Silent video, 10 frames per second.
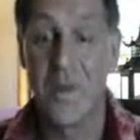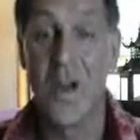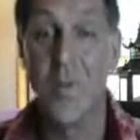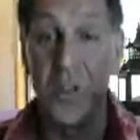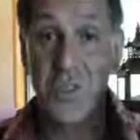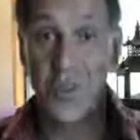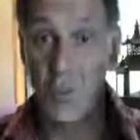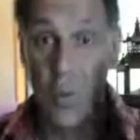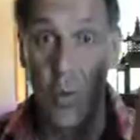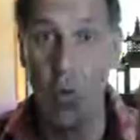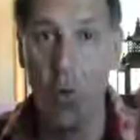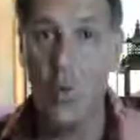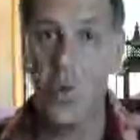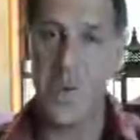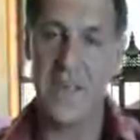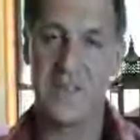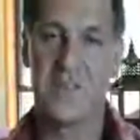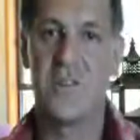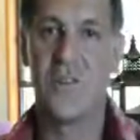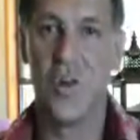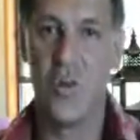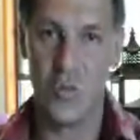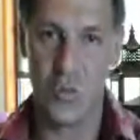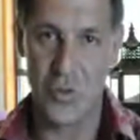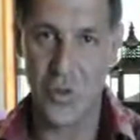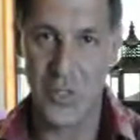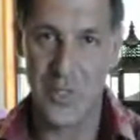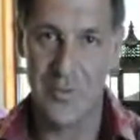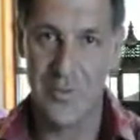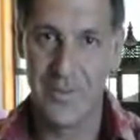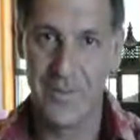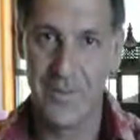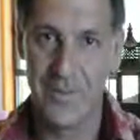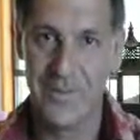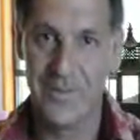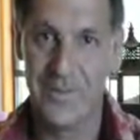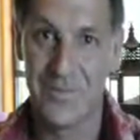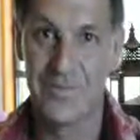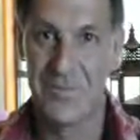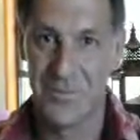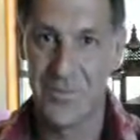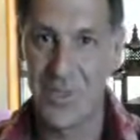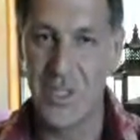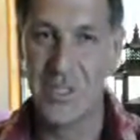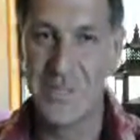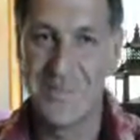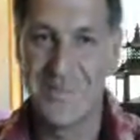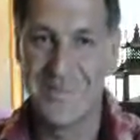I wish you all the best on your journey. Cheers.